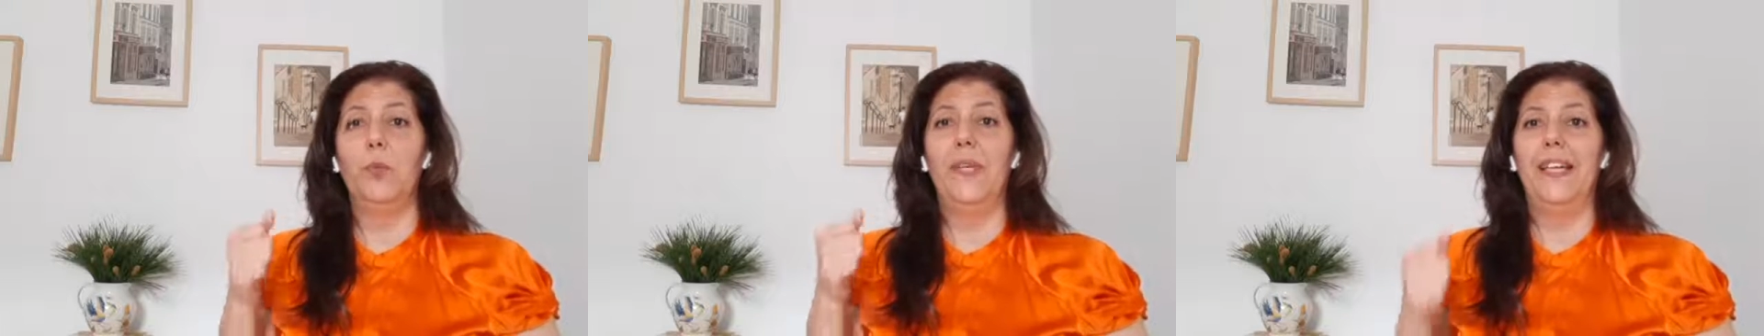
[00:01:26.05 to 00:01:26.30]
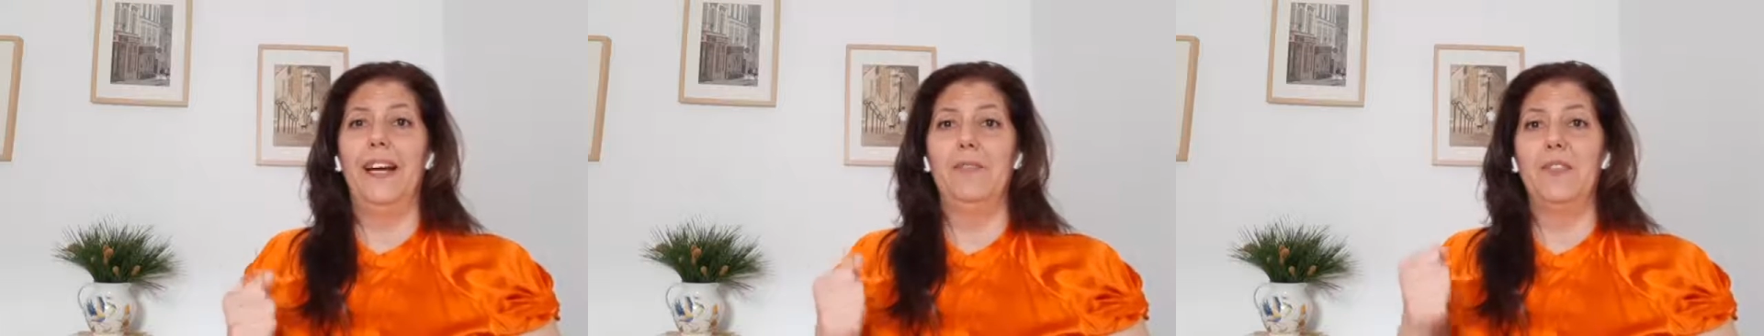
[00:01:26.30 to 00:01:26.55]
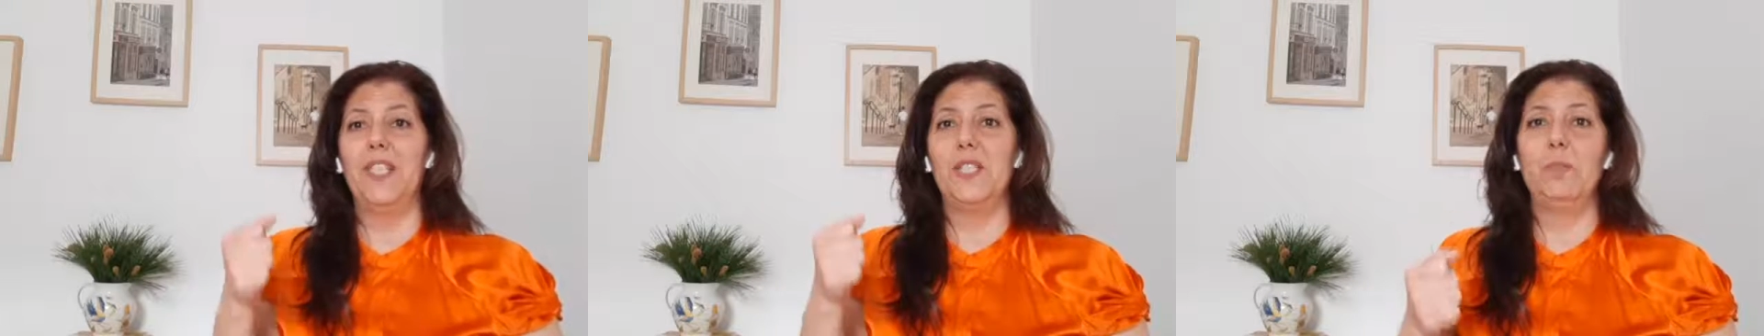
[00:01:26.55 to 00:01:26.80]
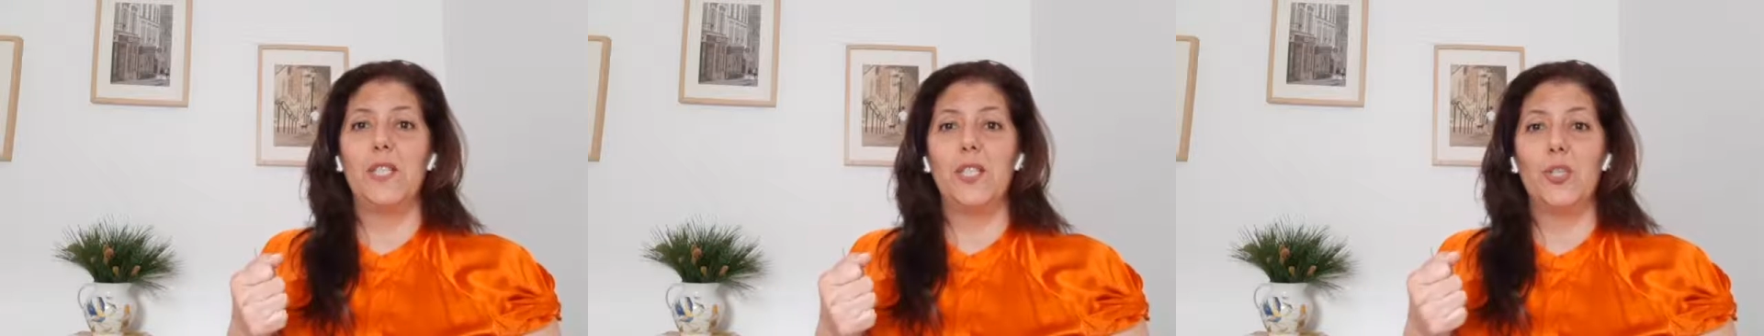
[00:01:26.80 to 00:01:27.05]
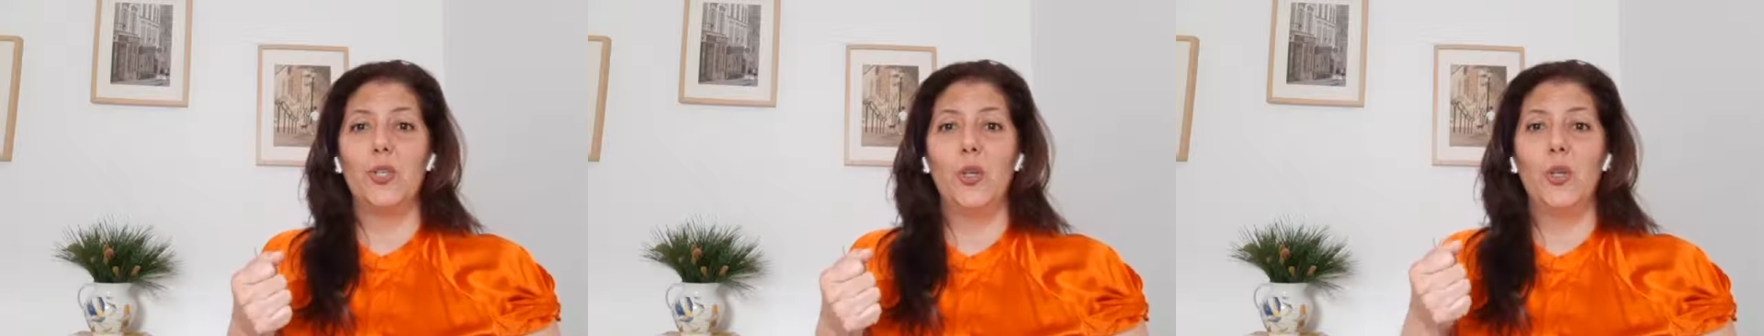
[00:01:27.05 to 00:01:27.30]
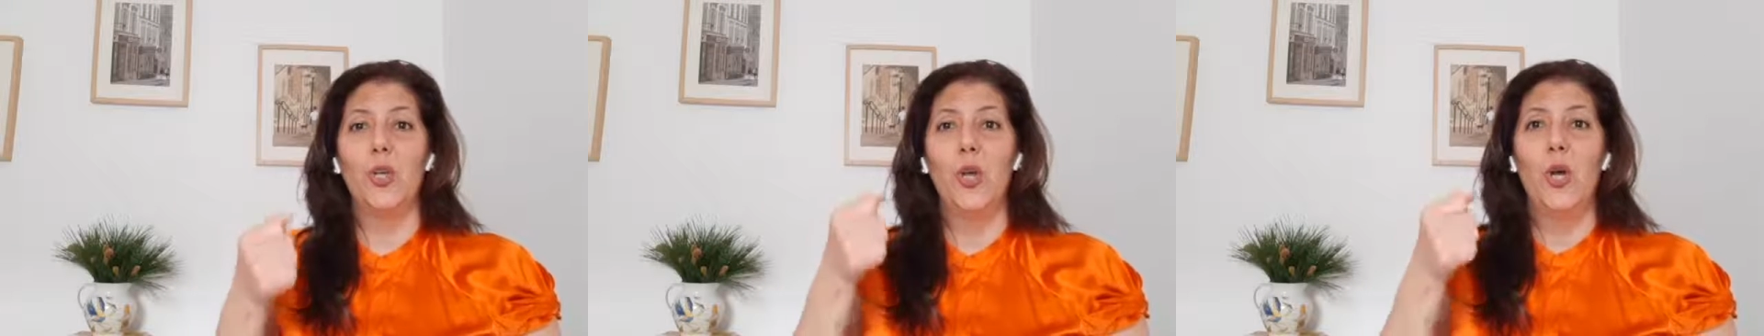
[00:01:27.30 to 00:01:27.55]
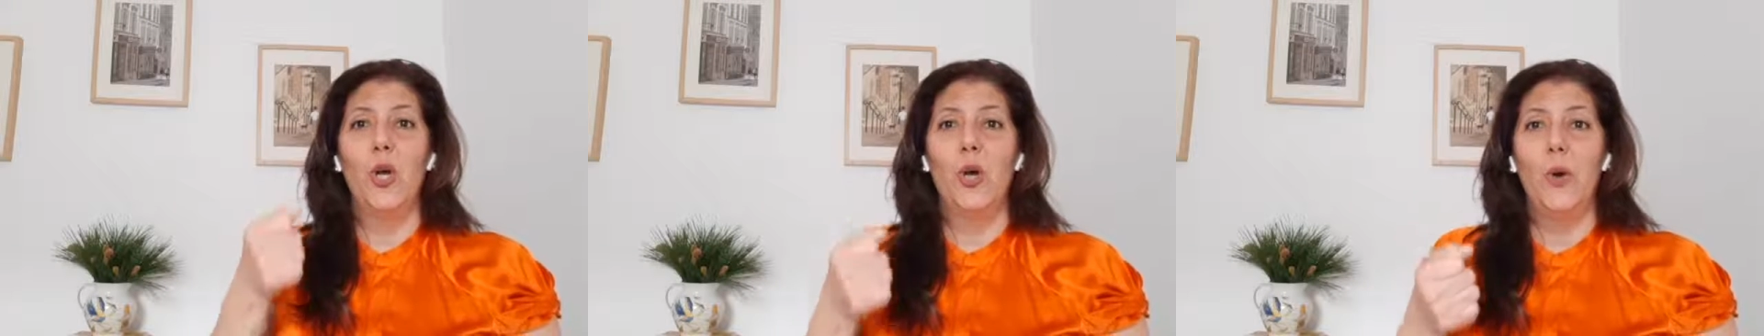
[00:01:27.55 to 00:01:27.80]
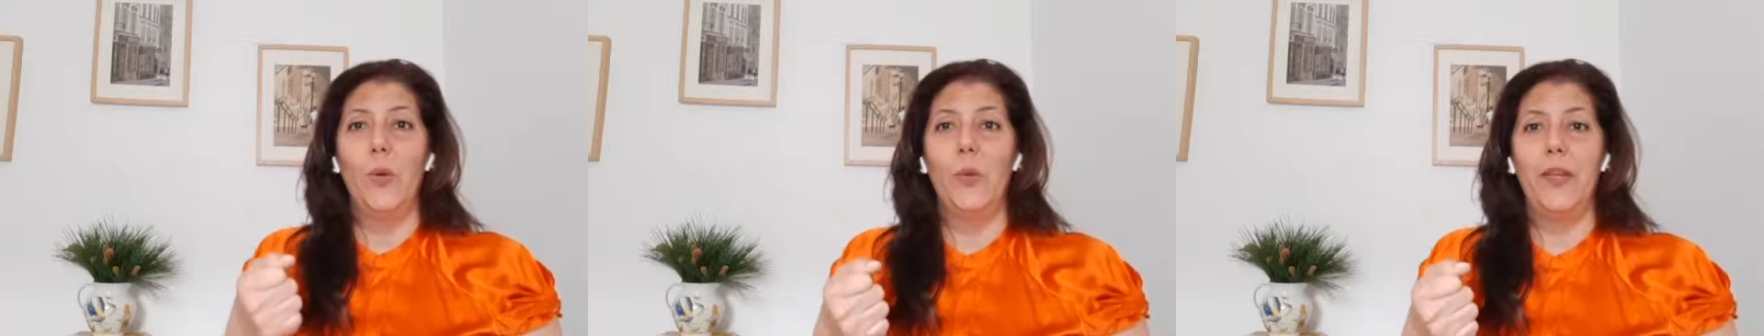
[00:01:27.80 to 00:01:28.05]
we have this person
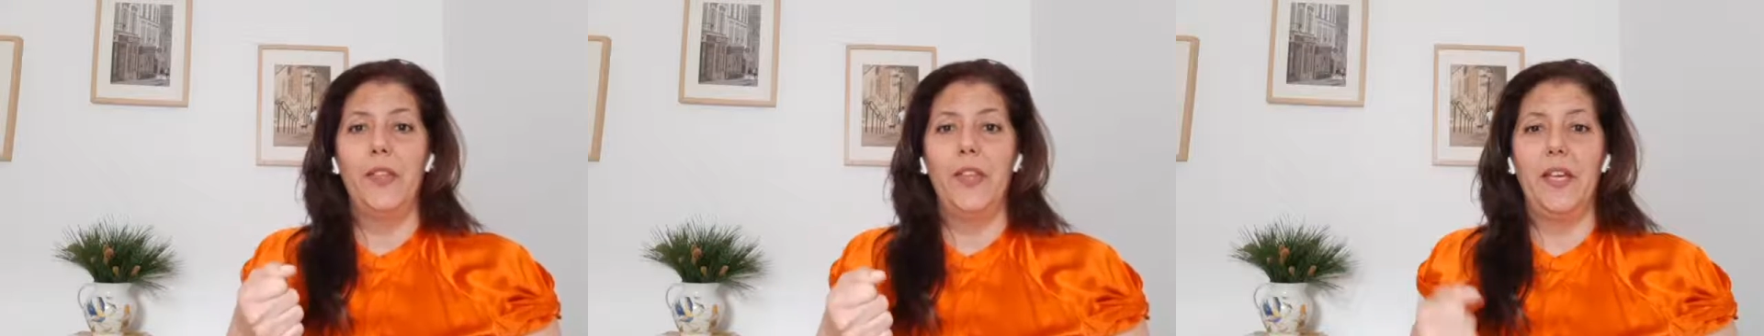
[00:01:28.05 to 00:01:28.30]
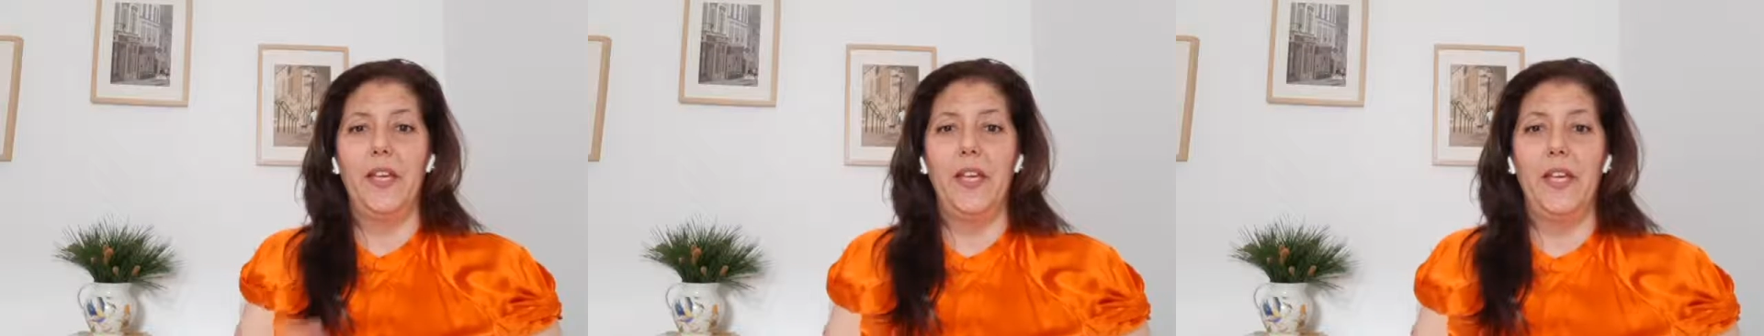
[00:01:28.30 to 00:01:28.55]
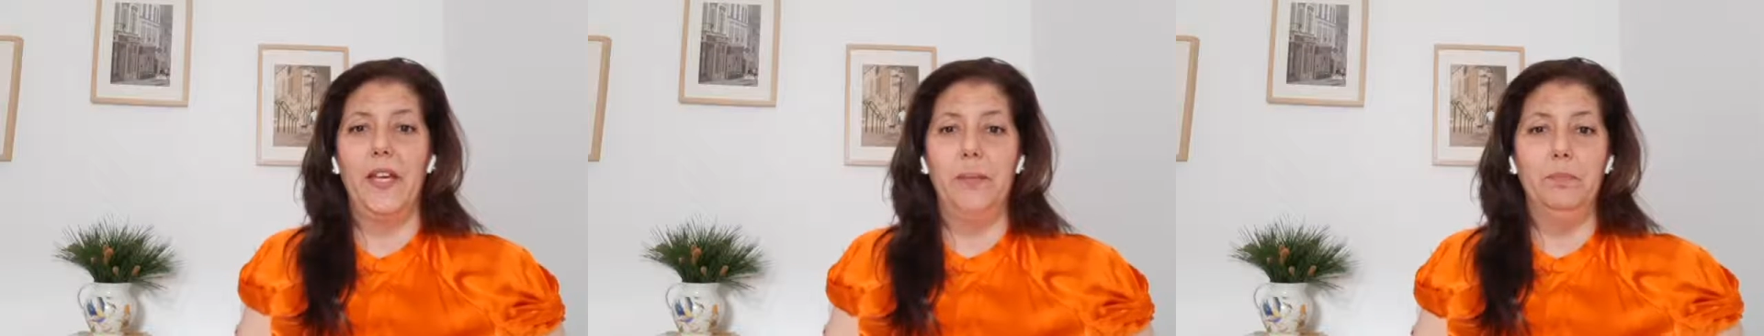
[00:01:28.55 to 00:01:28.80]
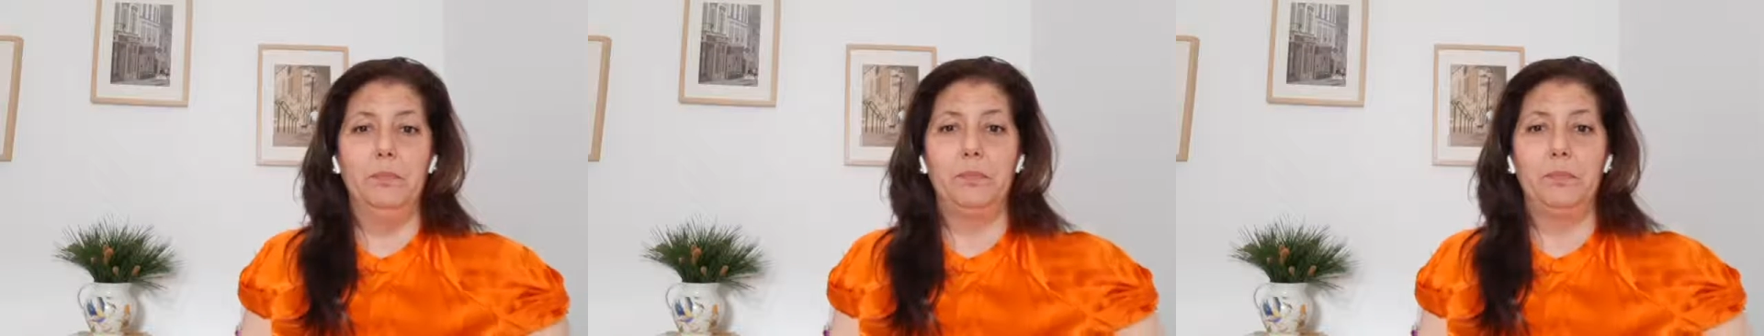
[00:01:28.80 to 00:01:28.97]
with the